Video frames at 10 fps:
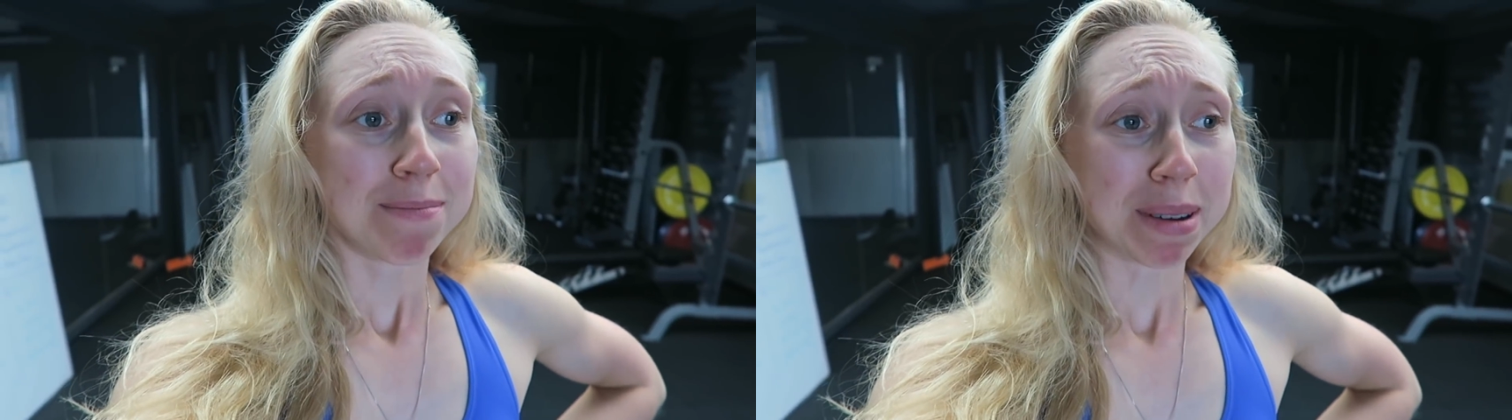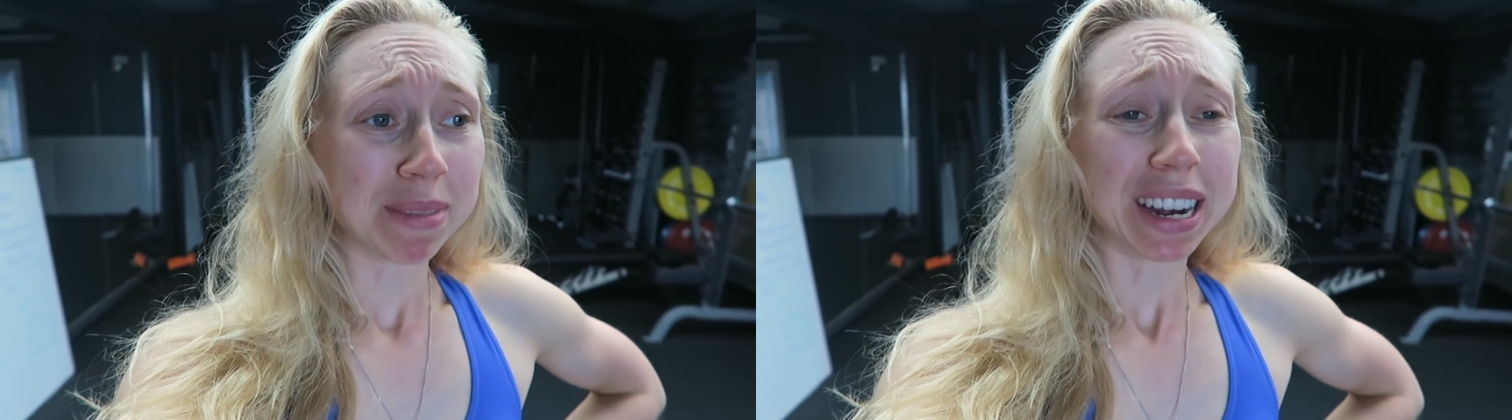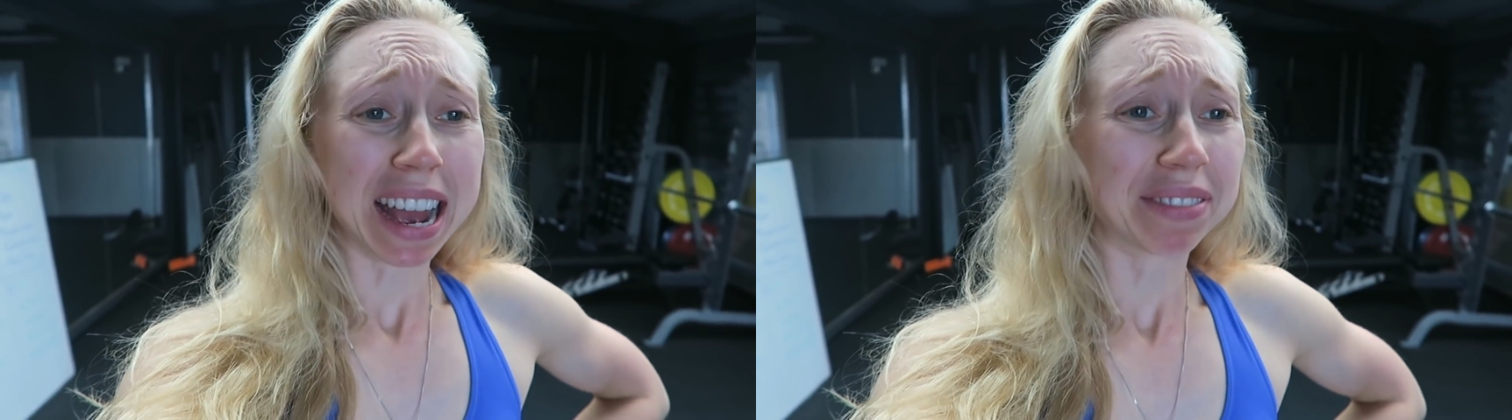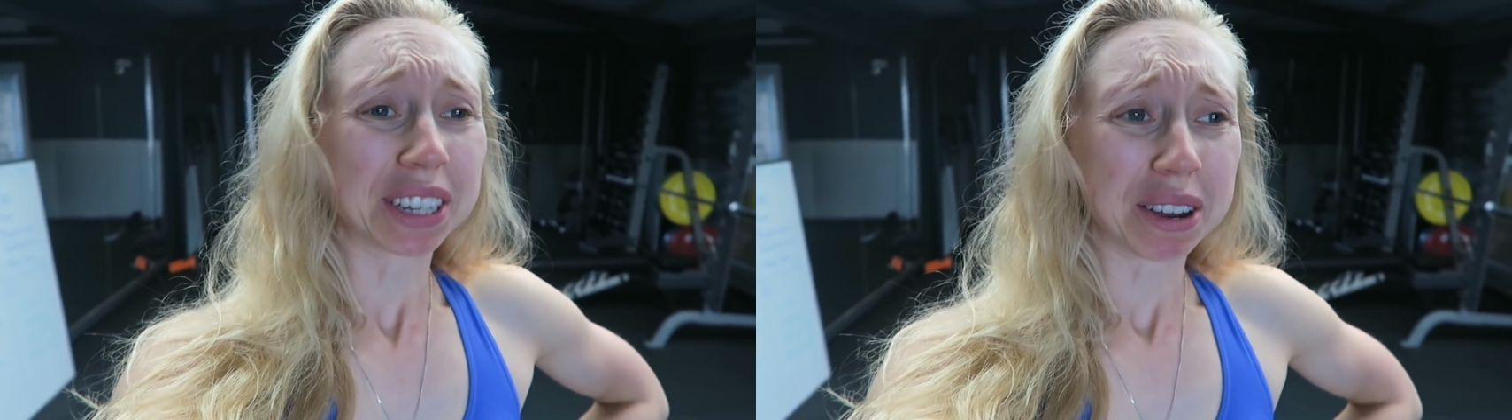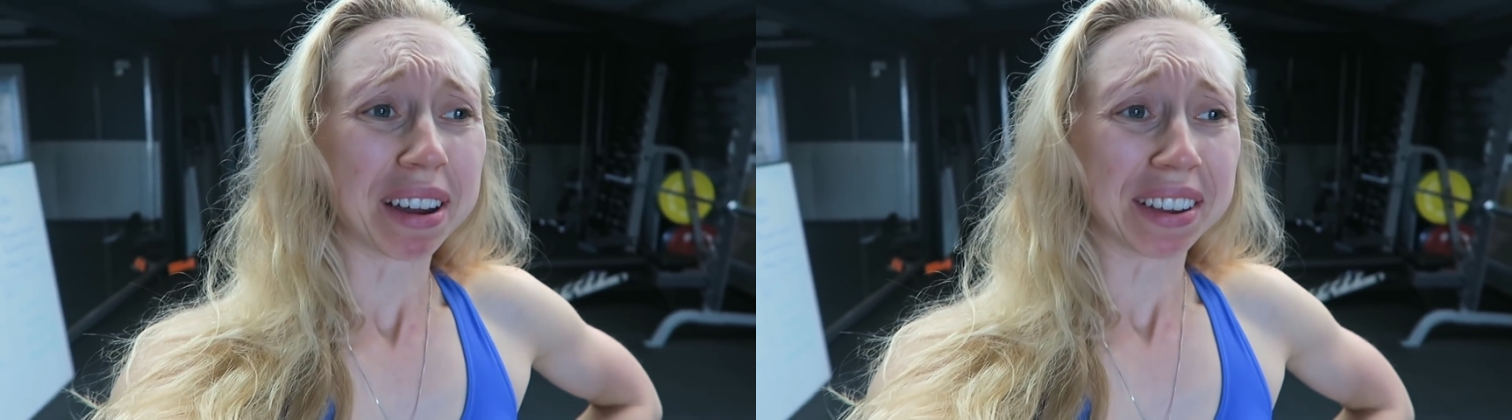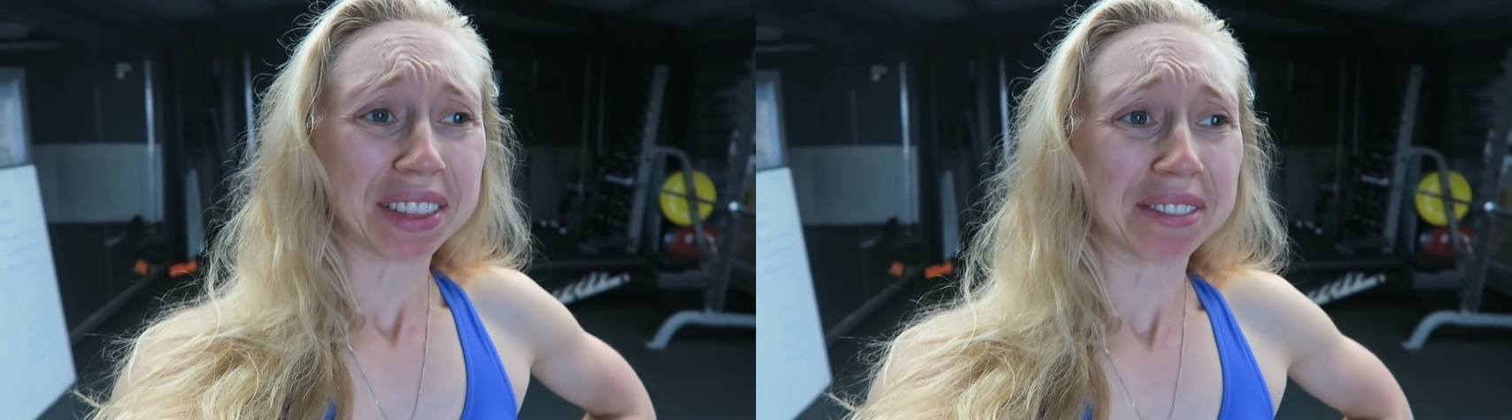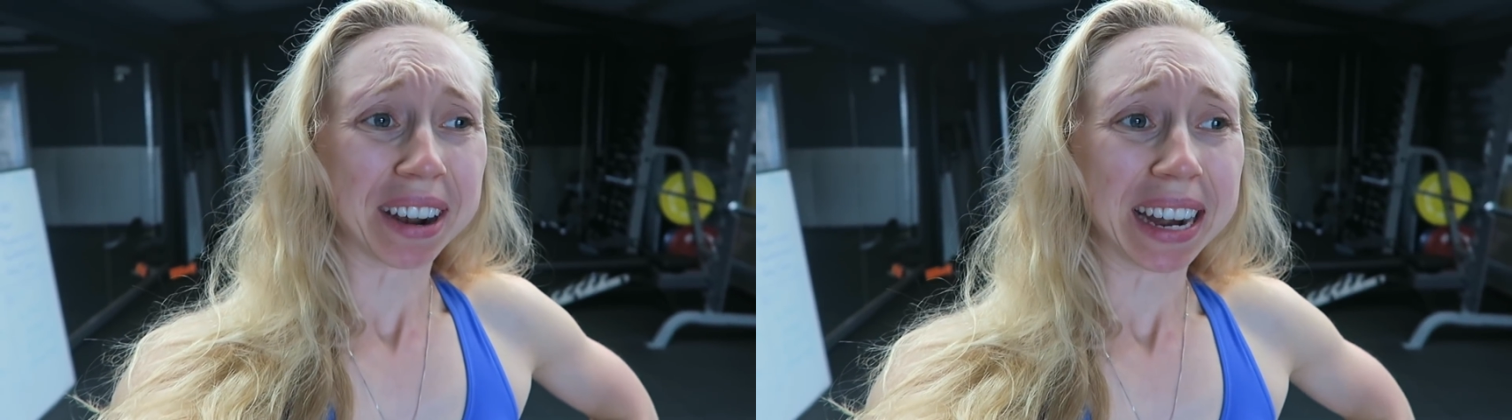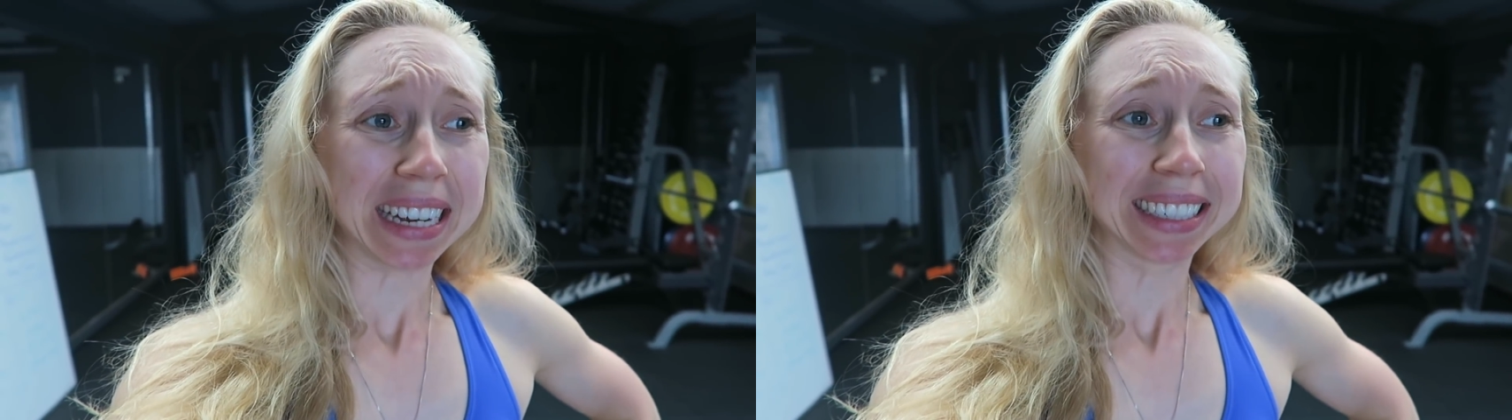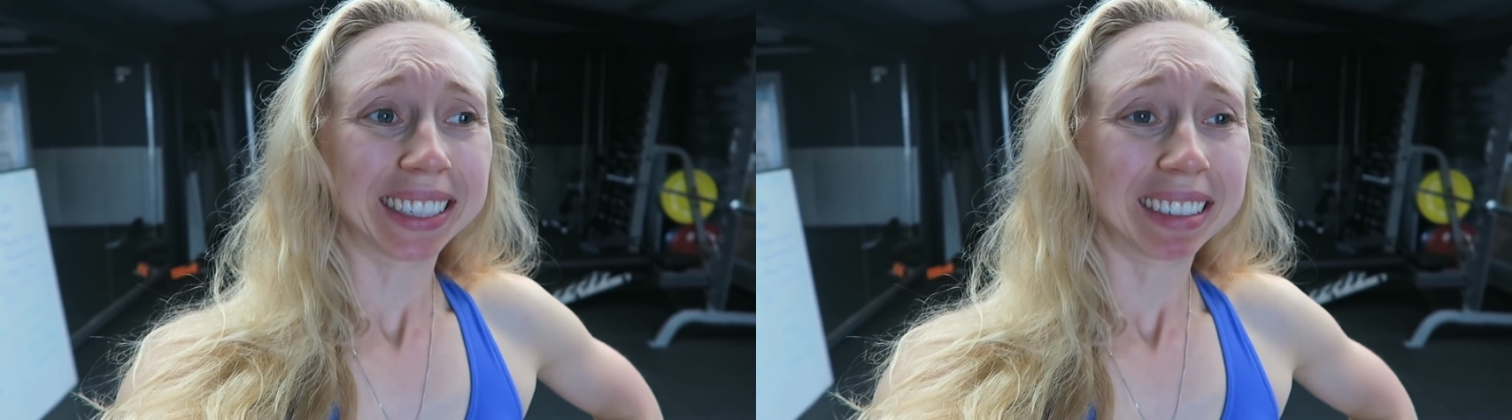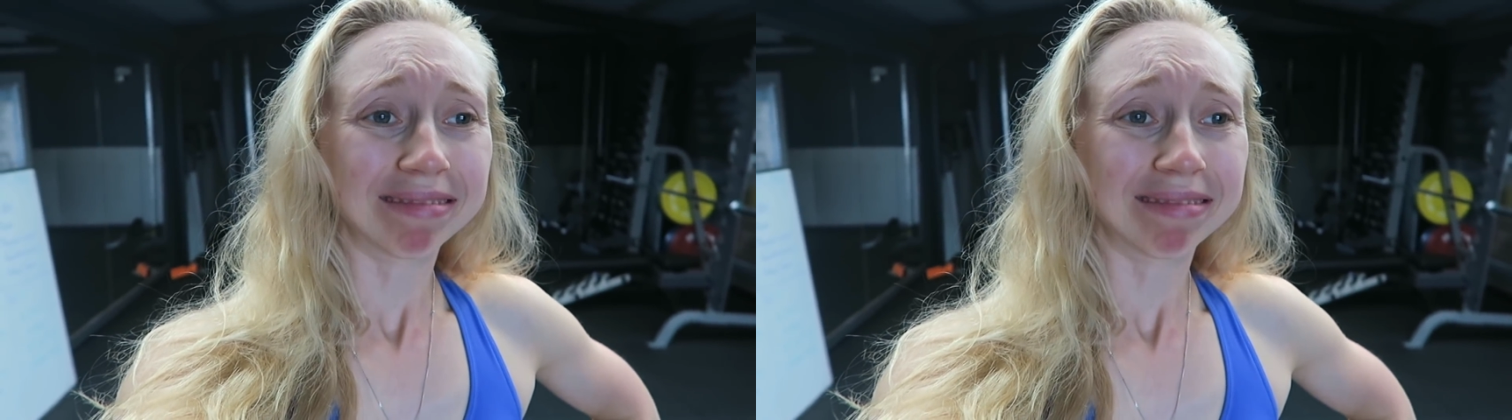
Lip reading: but I'm gonna have to go out in the rain.